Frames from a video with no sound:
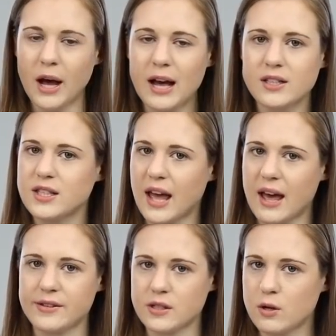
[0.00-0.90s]
box that
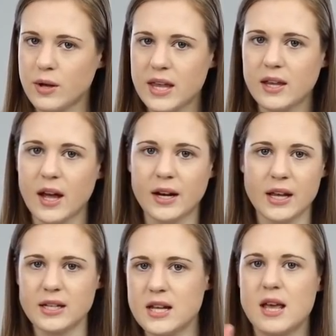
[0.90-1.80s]
has no ink on
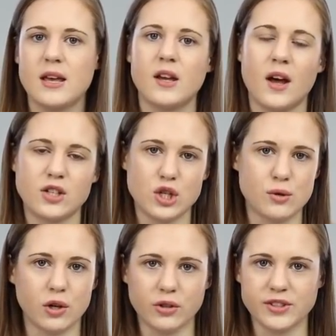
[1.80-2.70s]
it, cut 2
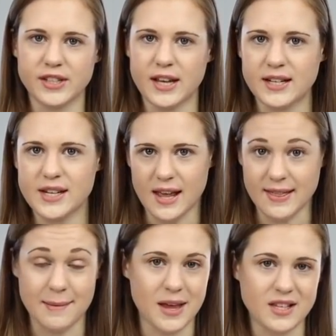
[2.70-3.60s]
holes in it, and
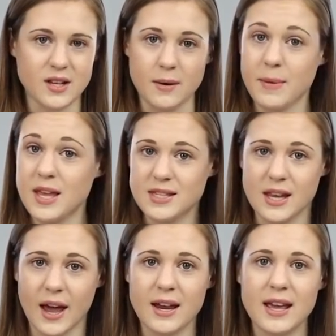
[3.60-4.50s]
that makes an amazing
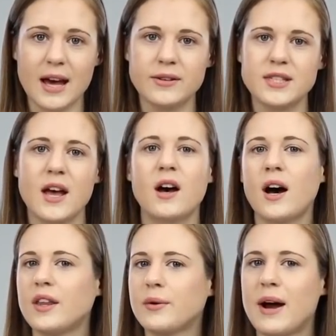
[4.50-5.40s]
hidey house.
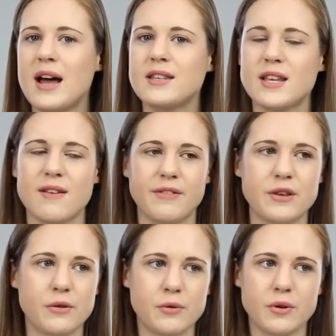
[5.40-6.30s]
Otherwise, if
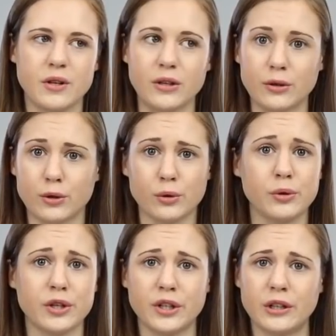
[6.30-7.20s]
you
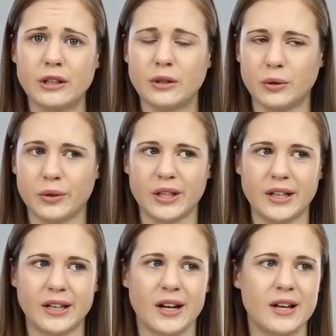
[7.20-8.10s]
Google
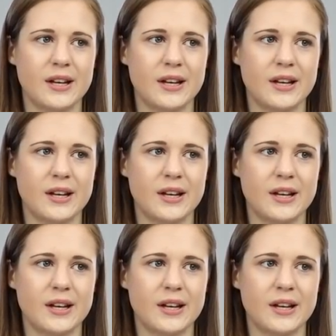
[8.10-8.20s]
or